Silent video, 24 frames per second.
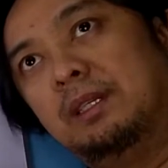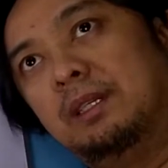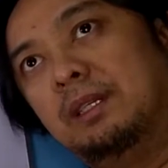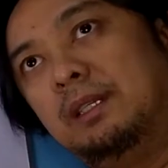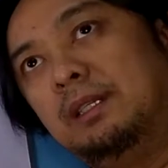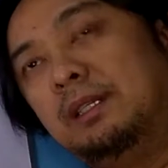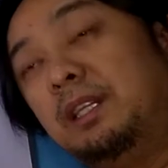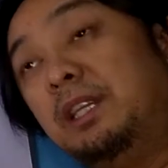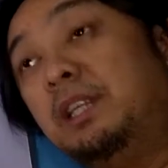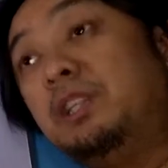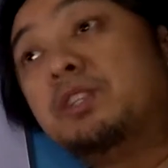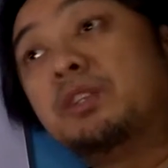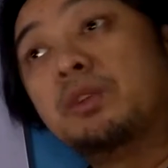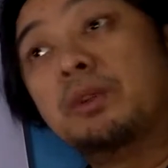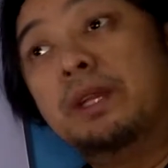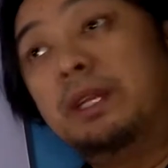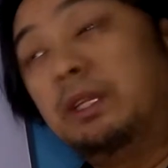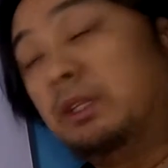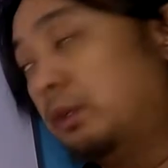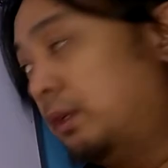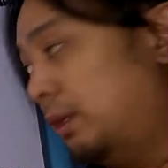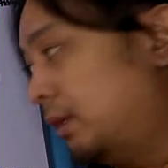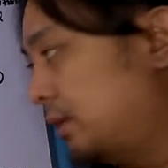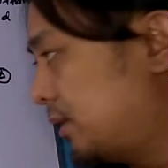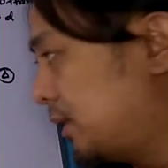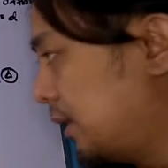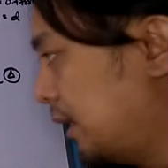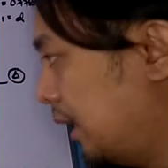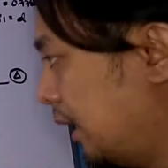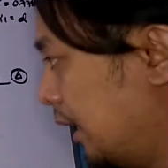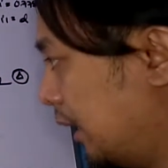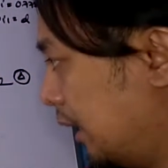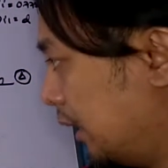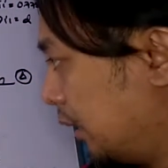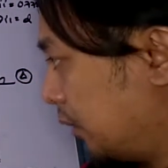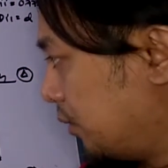insulators.
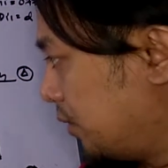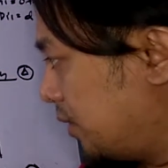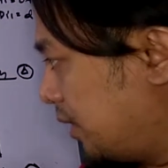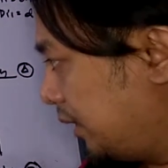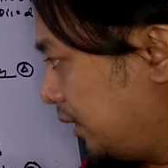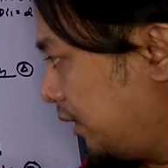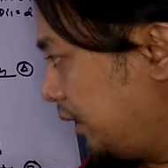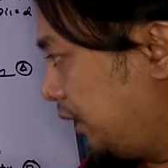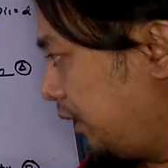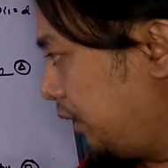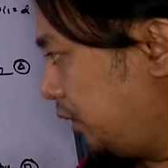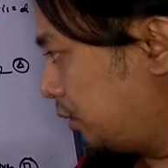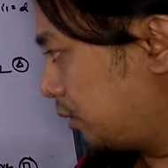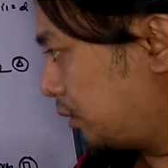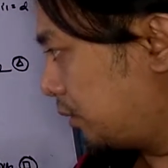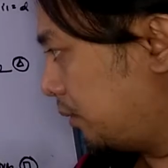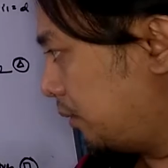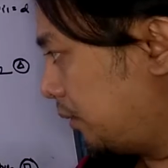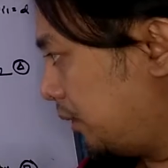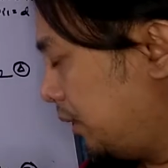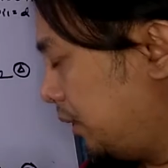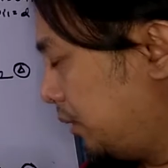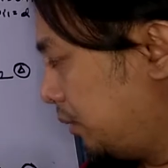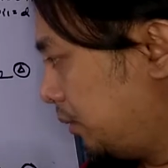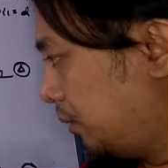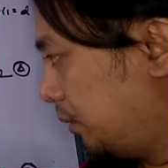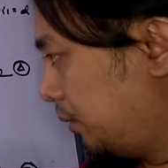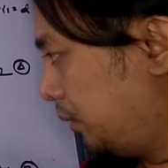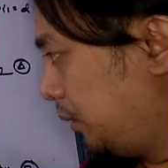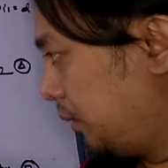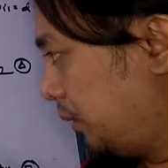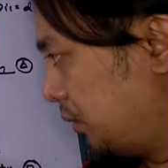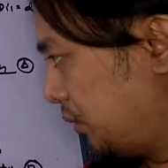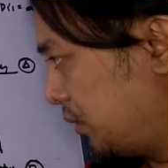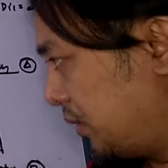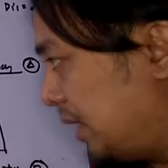Considering
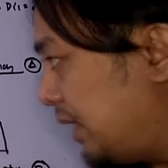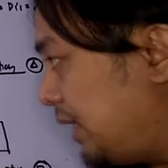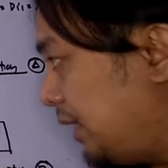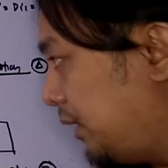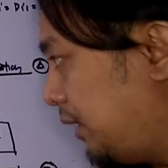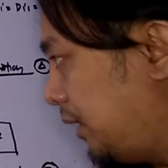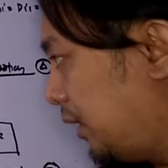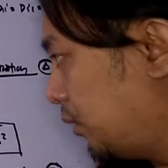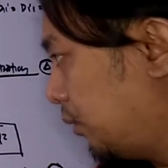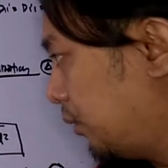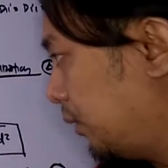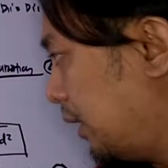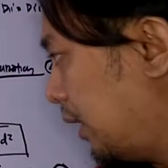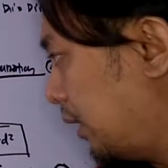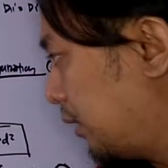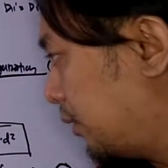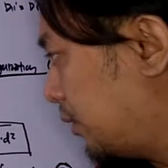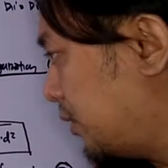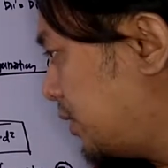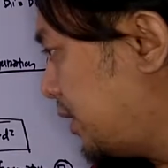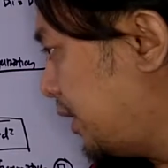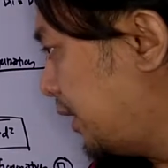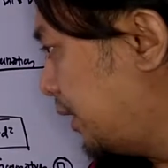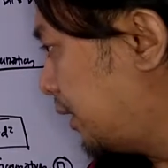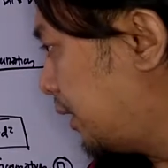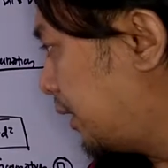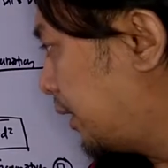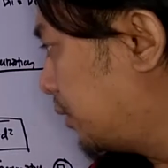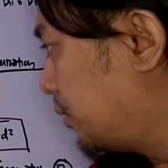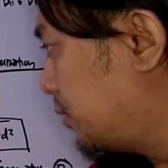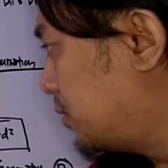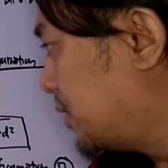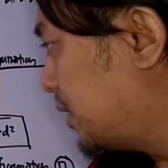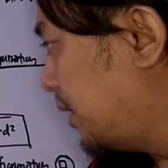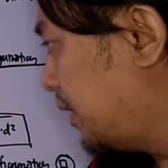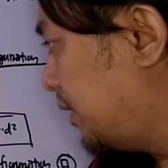you see the conductors here, I
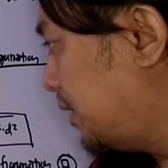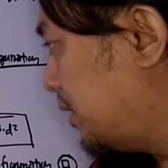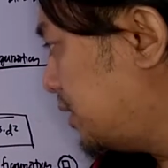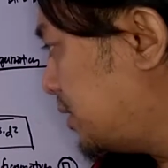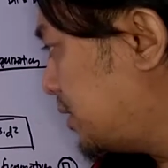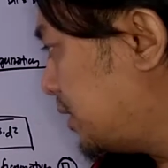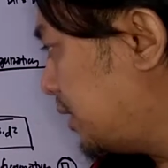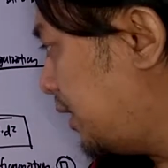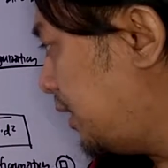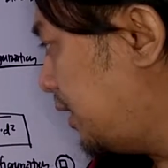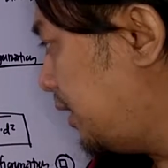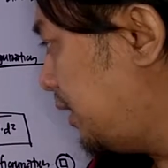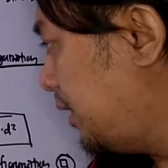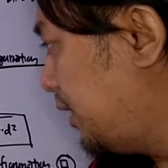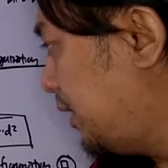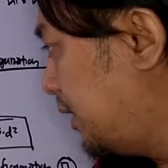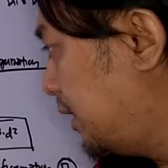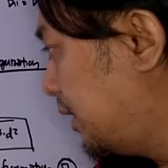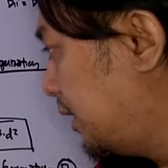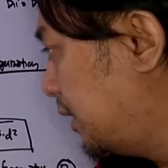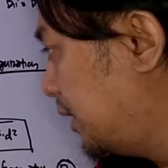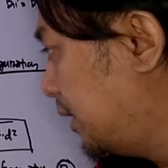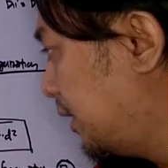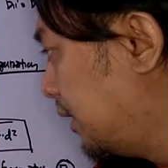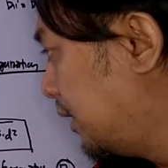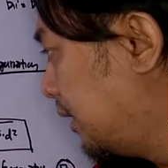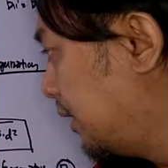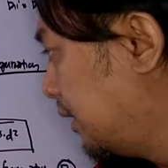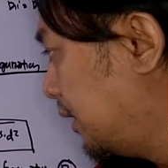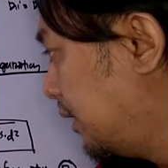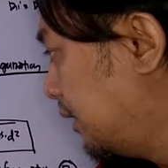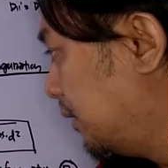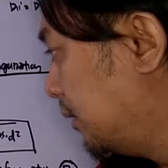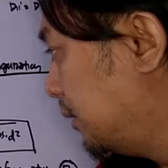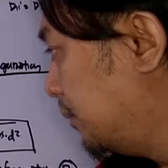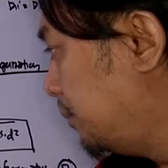could say this A,
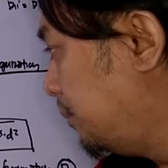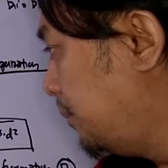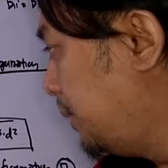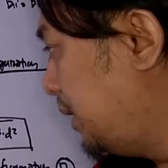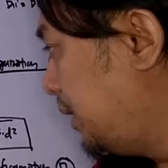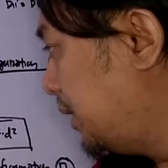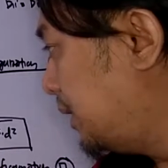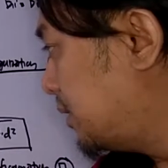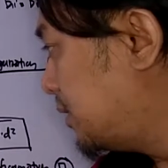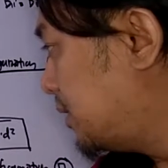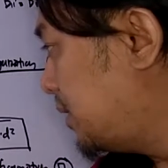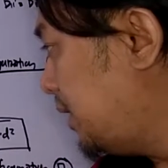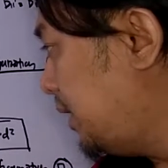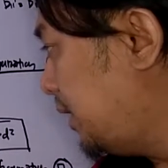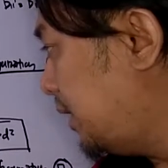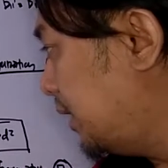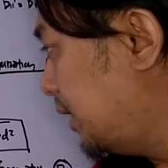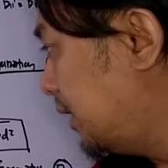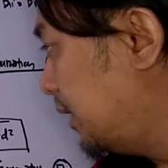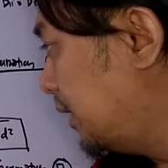B, and C.